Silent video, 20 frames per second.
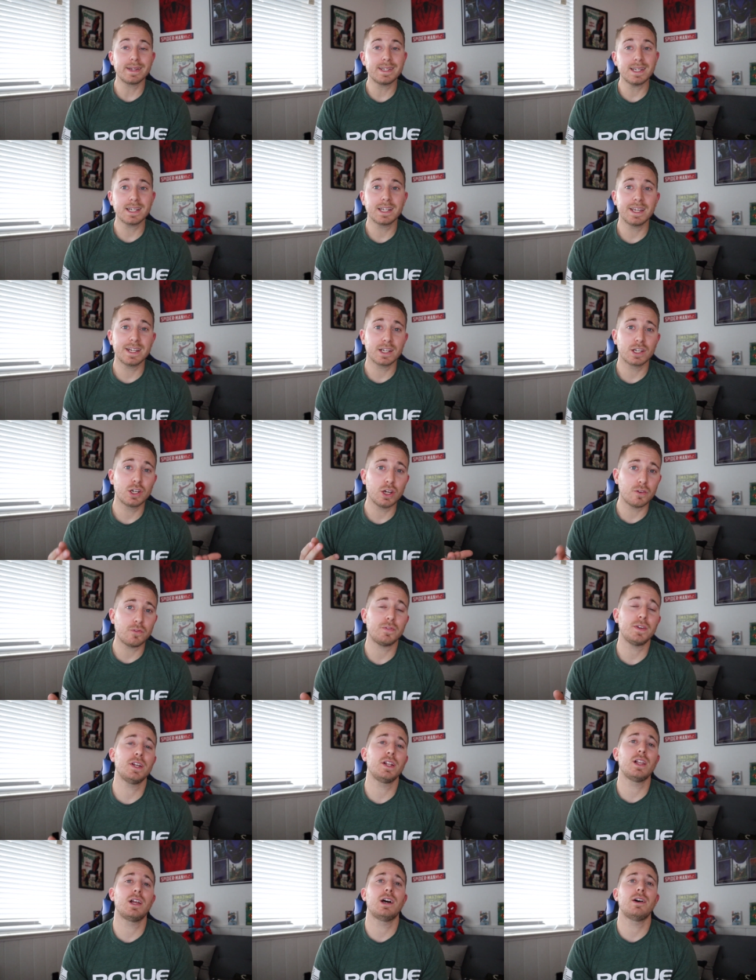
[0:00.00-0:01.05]
I did get a good
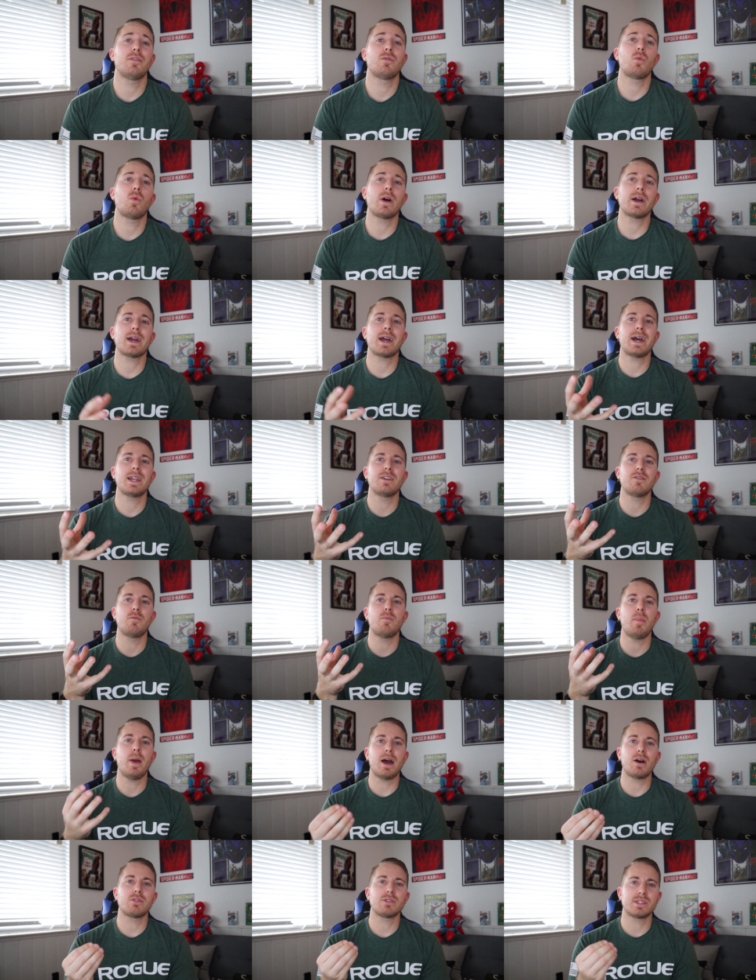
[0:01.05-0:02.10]
feel of what kind of
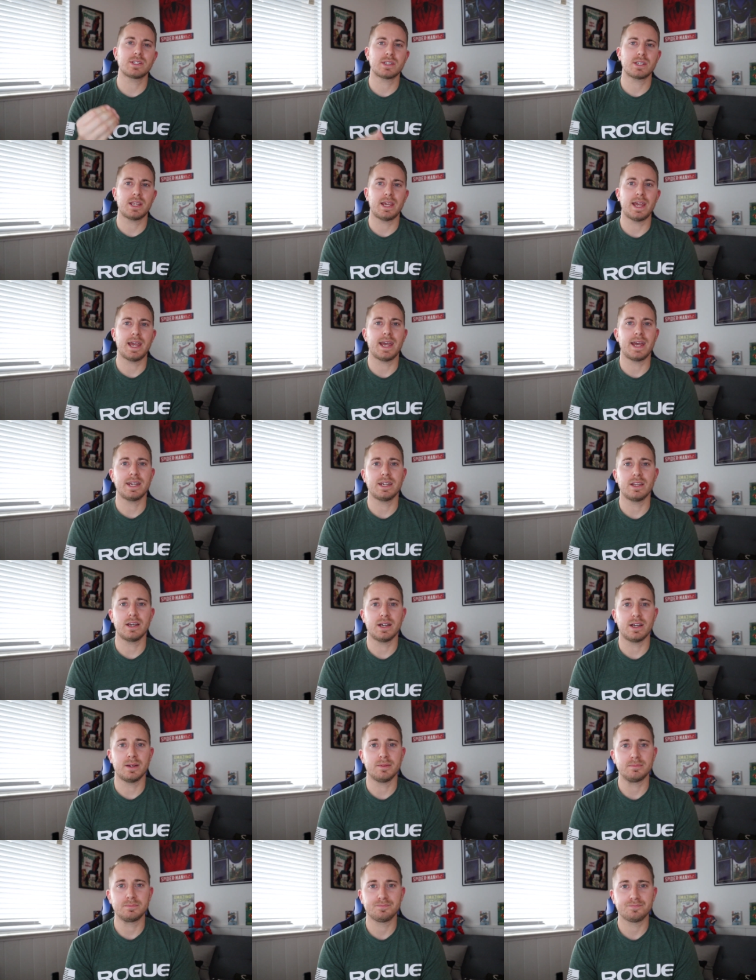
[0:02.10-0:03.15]
bounce and
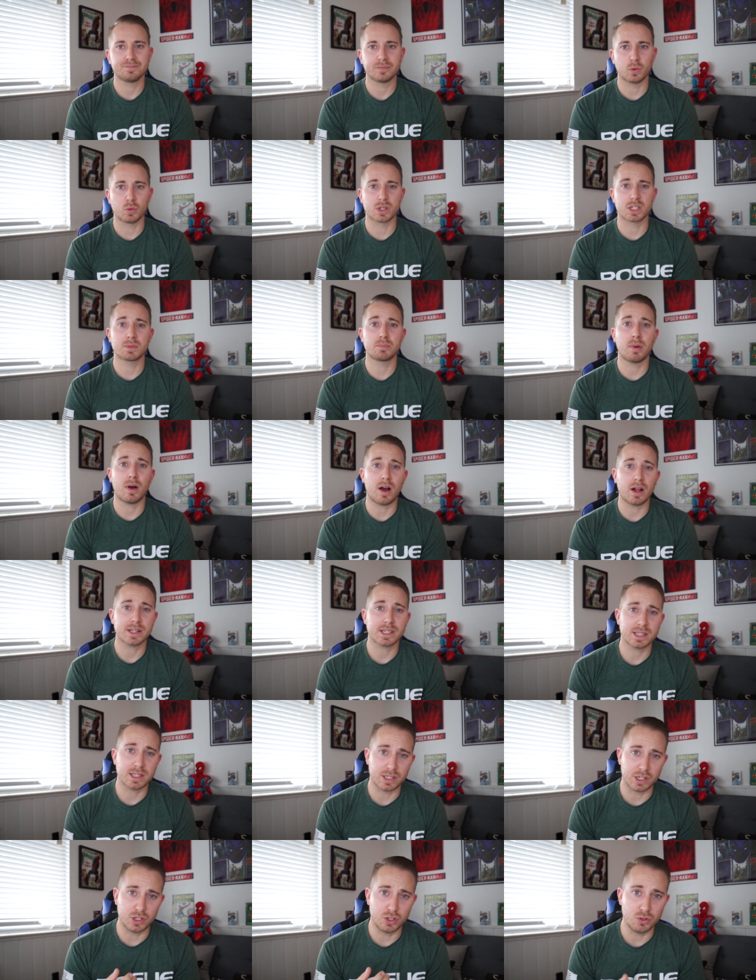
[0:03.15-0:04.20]
response
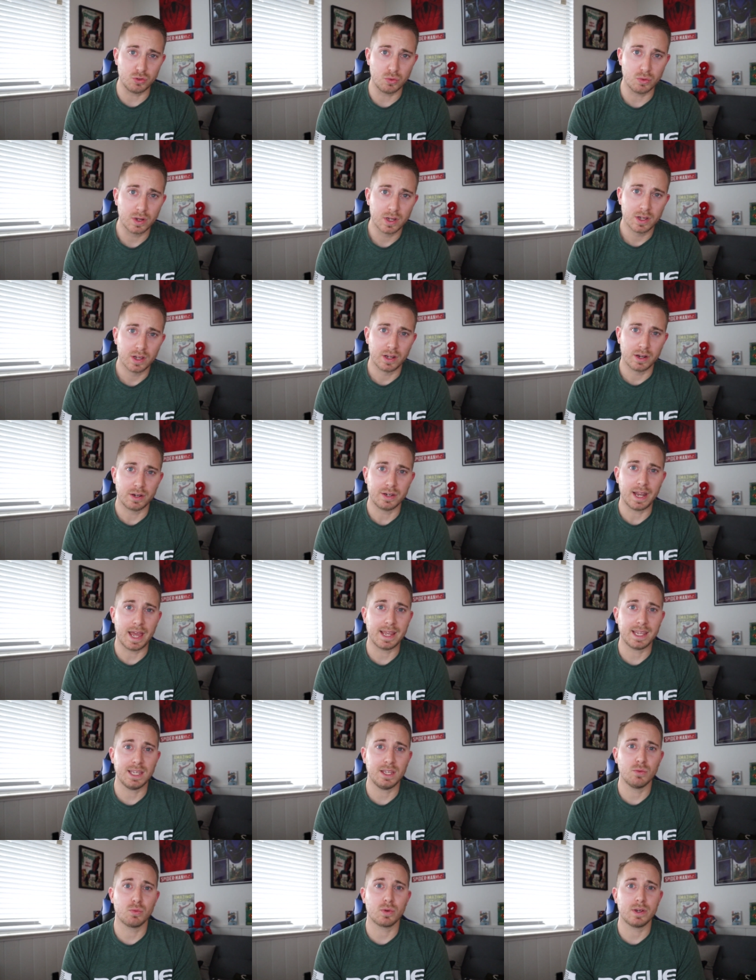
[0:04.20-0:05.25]
the new
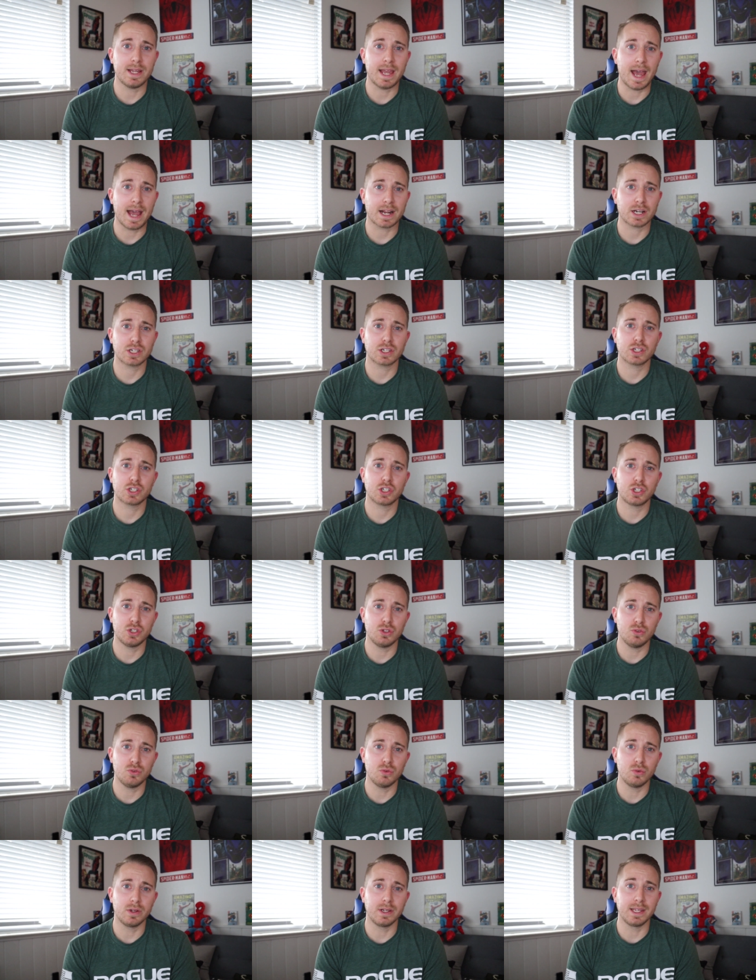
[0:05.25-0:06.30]
Nike React
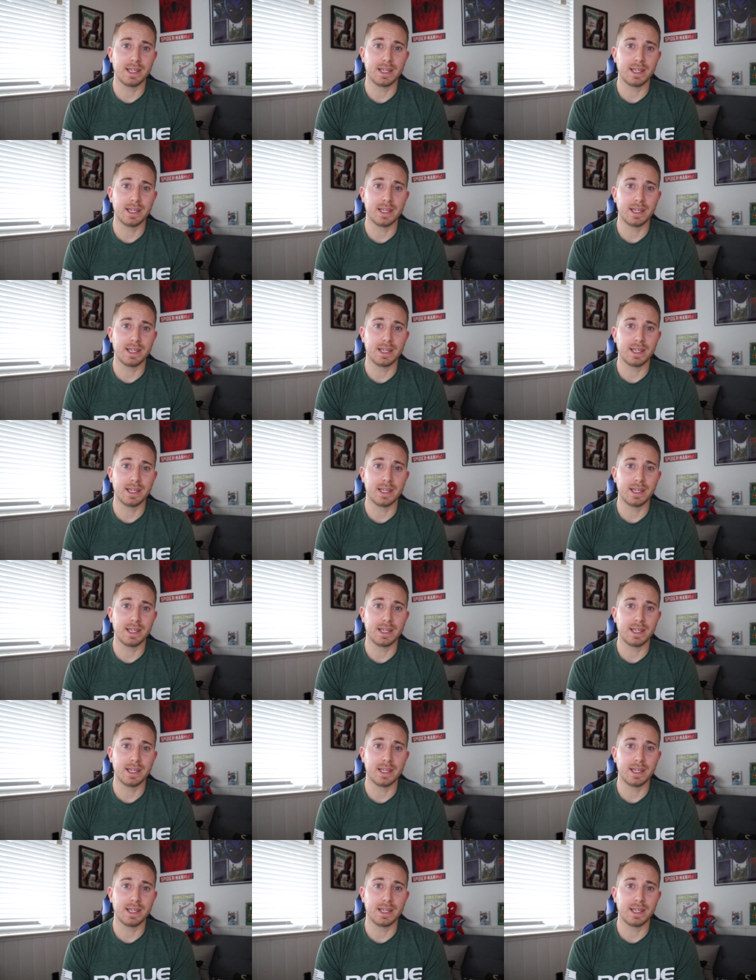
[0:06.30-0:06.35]
shoe